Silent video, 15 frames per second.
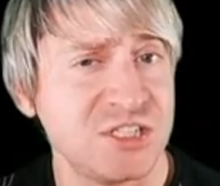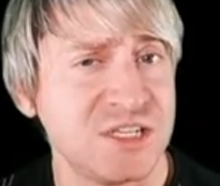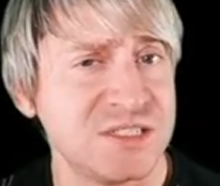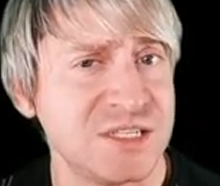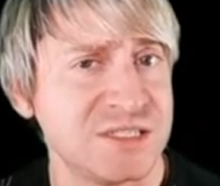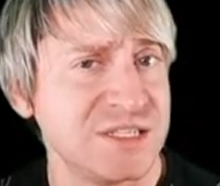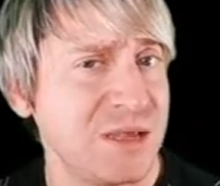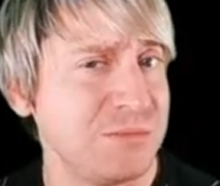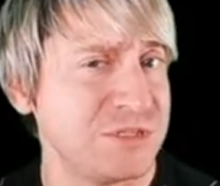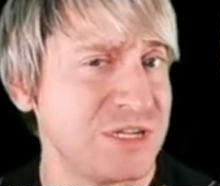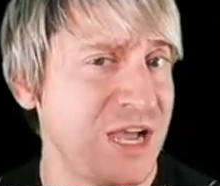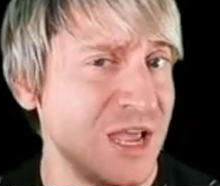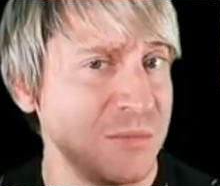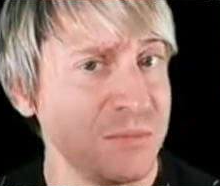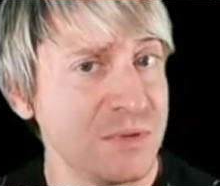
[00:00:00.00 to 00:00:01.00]
It's the same
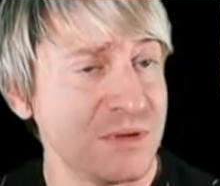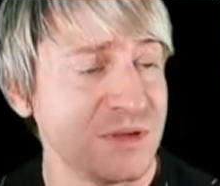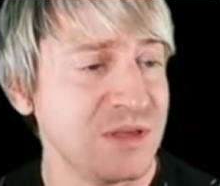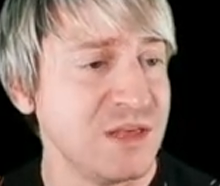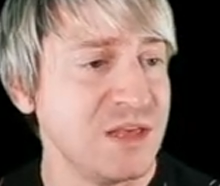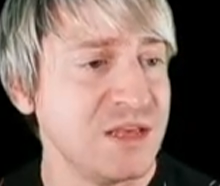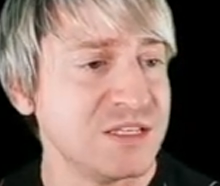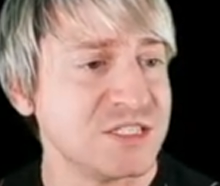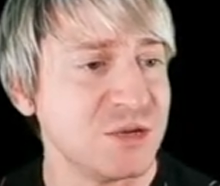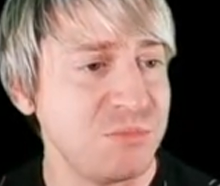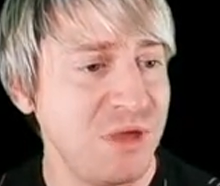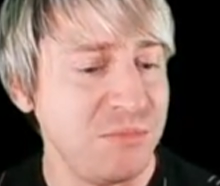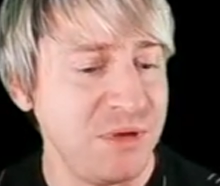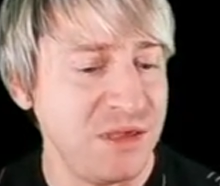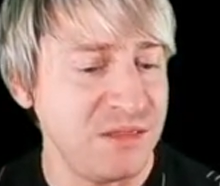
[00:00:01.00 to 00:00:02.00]
time. So
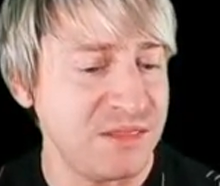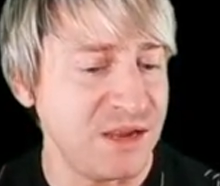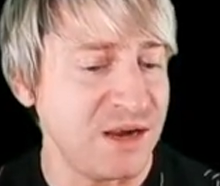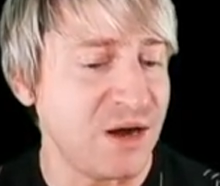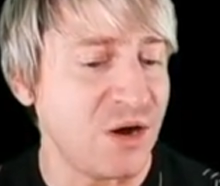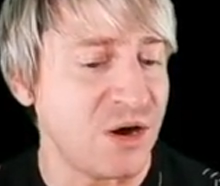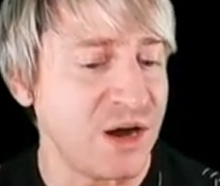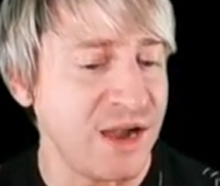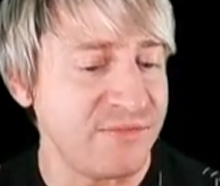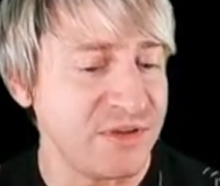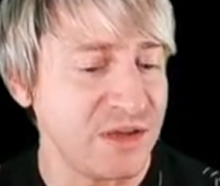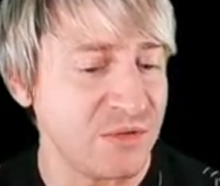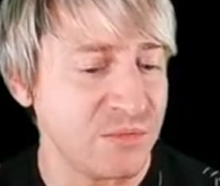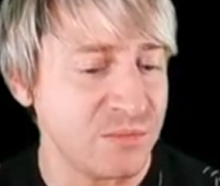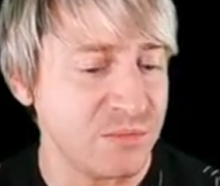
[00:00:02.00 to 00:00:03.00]
maybe they are
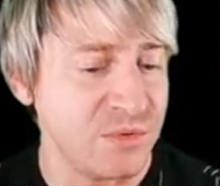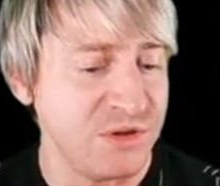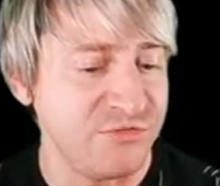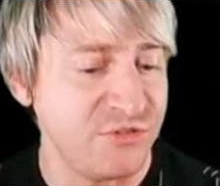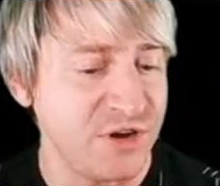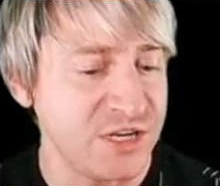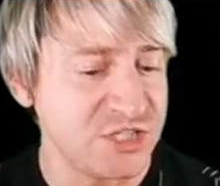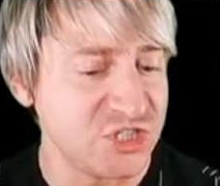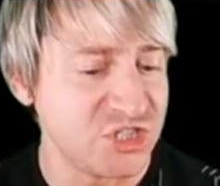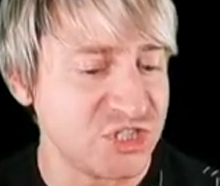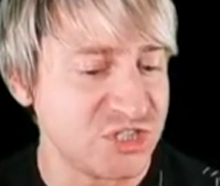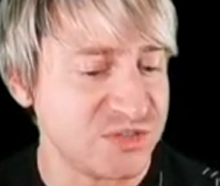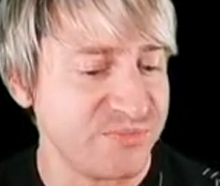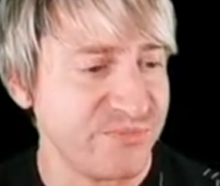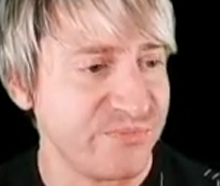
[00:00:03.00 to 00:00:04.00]
having a refresh.